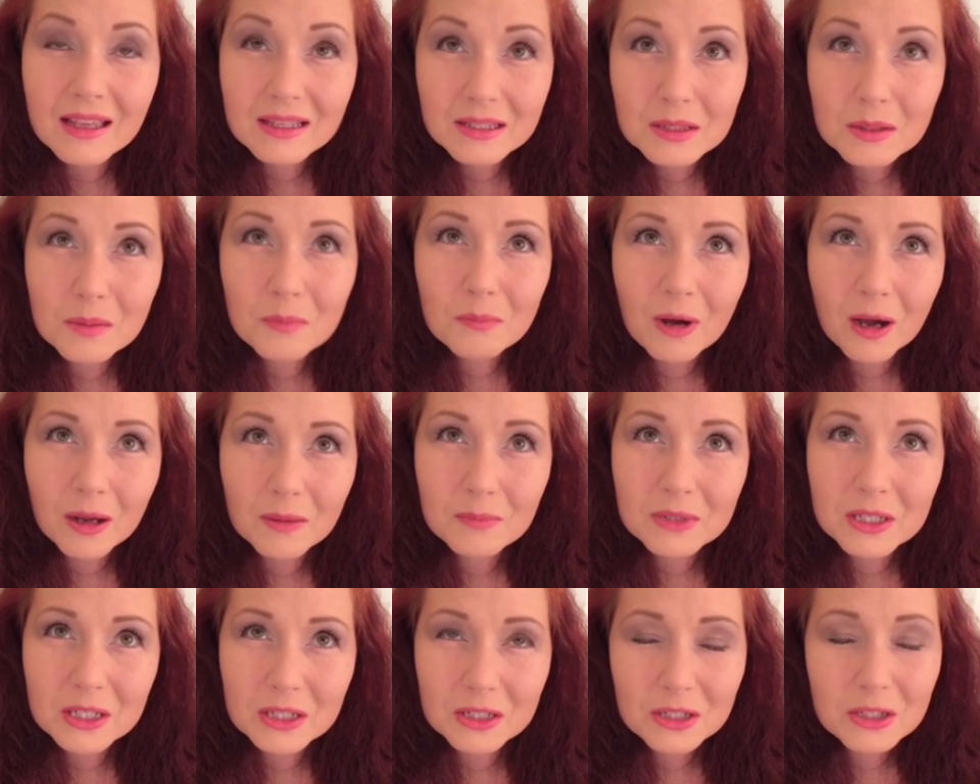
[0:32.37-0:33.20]
As a mom
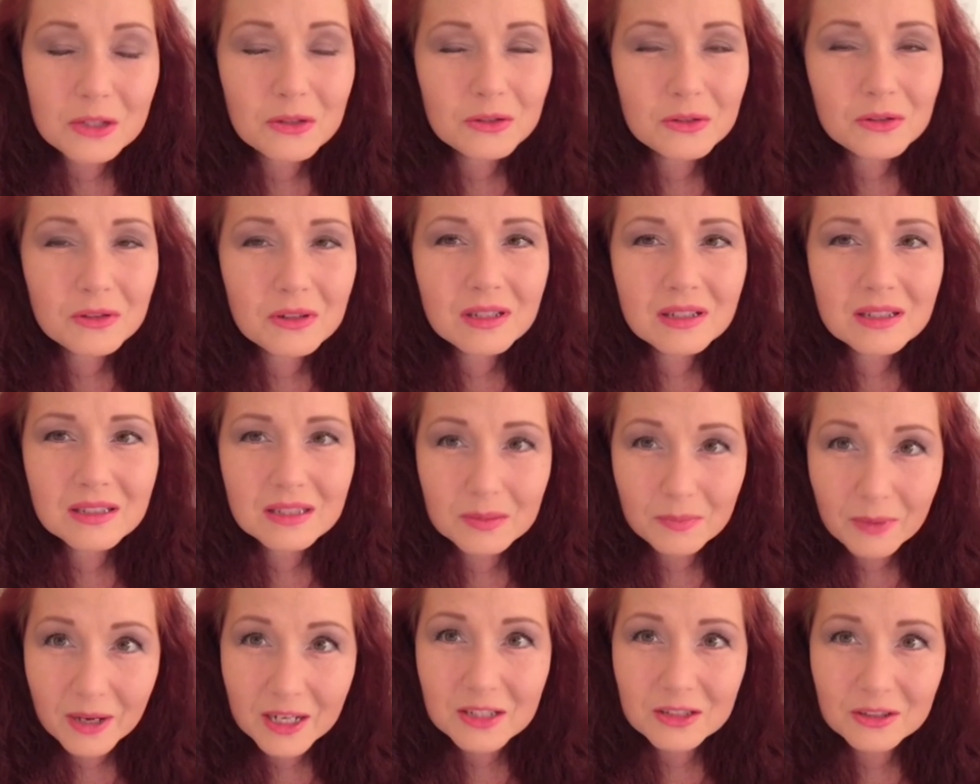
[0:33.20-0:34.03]
to two
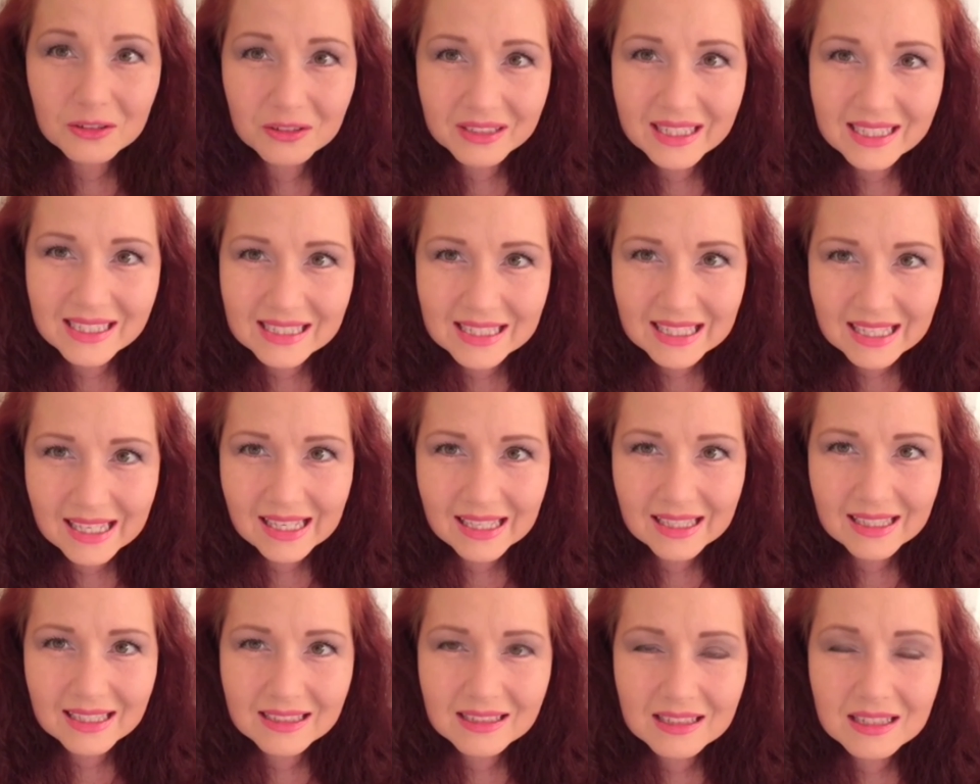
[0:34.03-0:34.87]
special needs
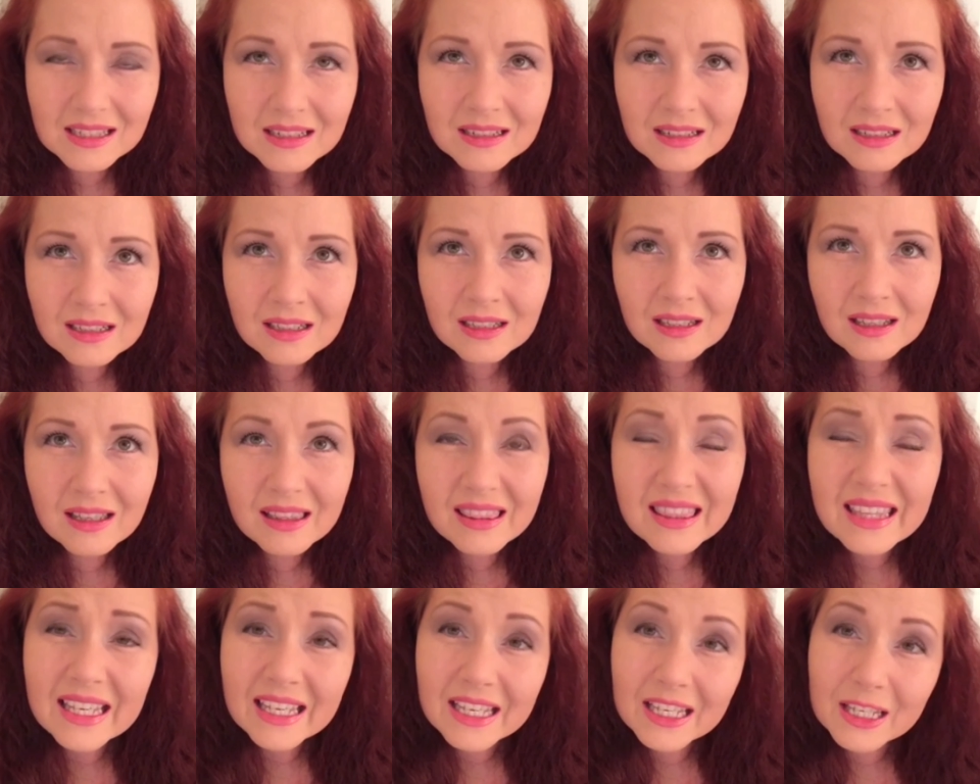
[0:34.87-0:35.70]
kids,
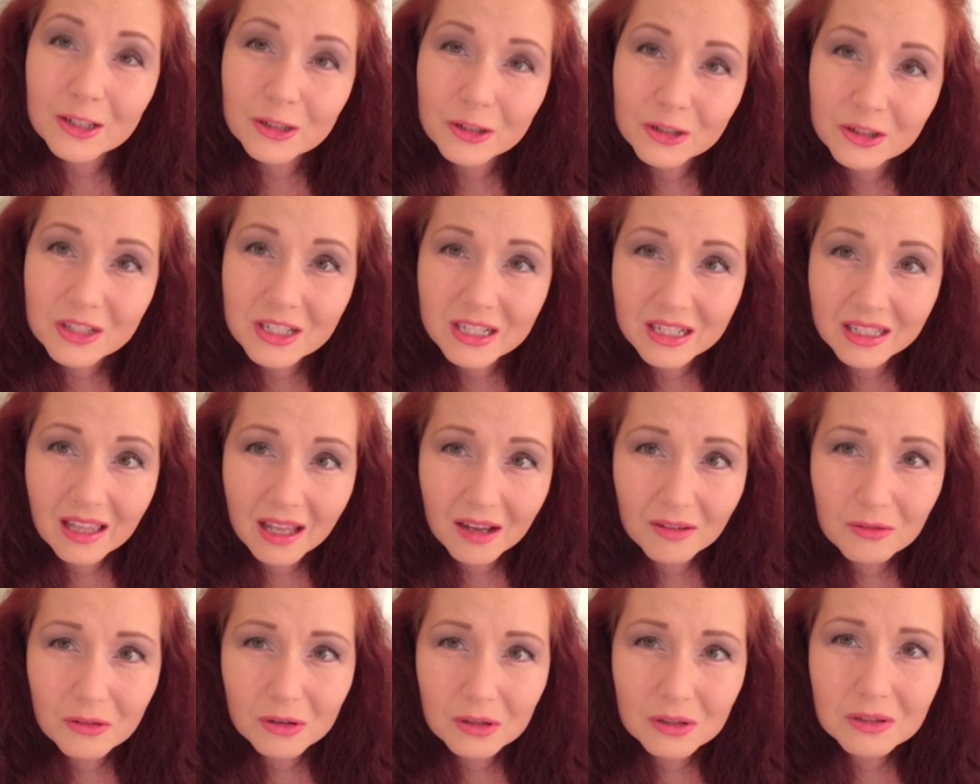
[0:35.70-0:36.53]
the energy
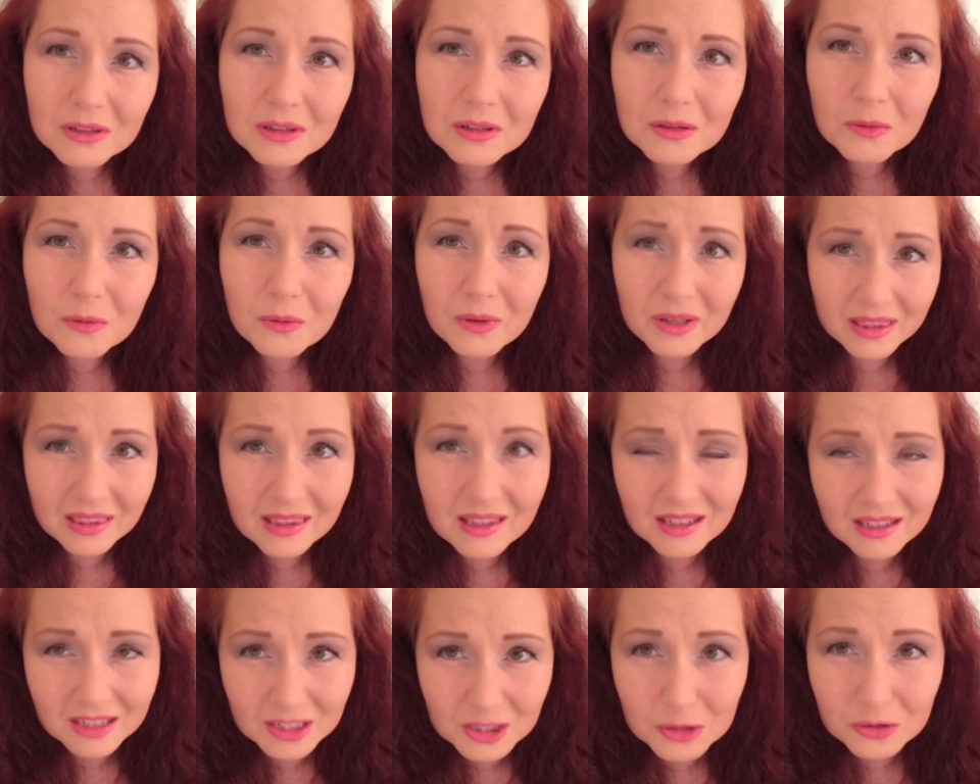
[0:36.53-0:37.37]
level with
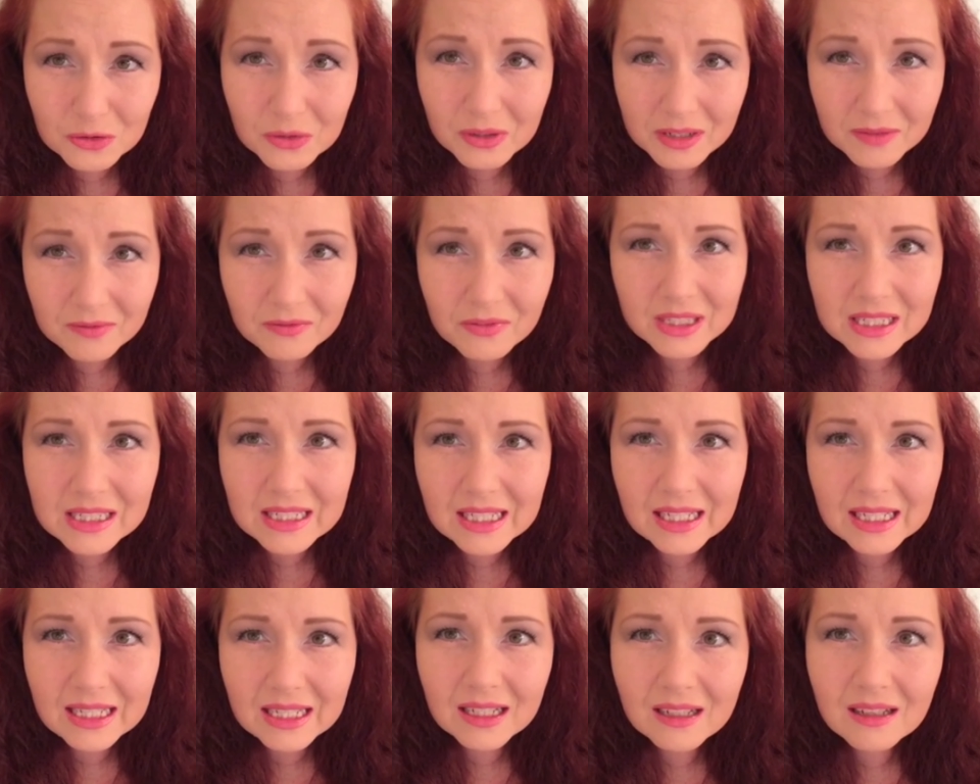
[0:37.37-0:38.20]
the extreme
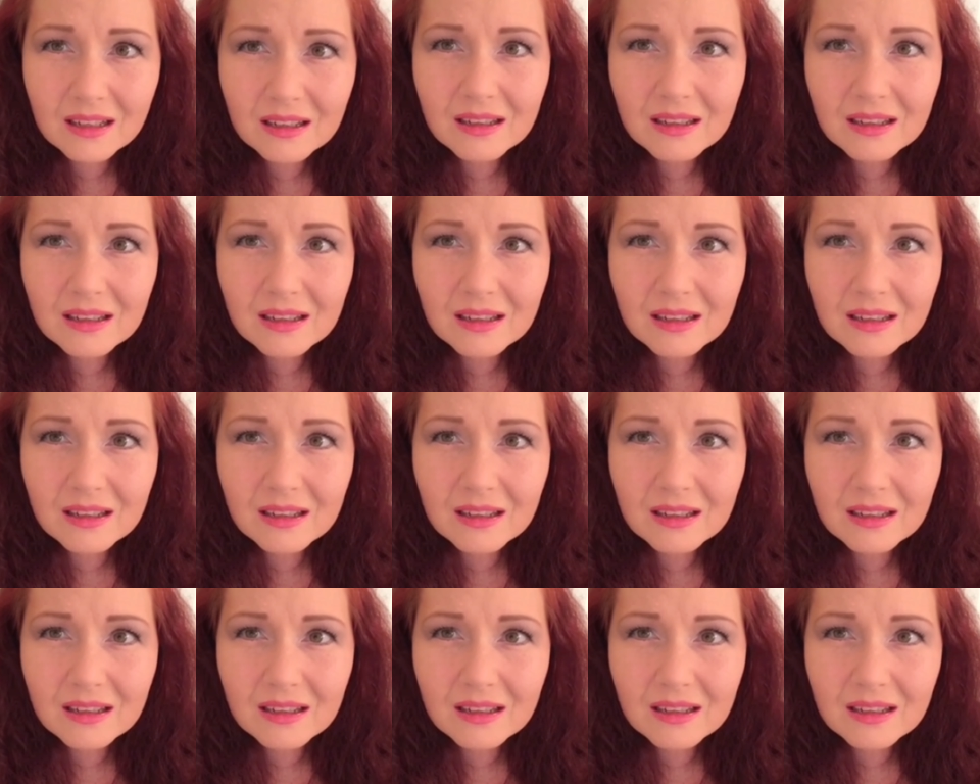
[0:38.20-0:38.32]
fatigue.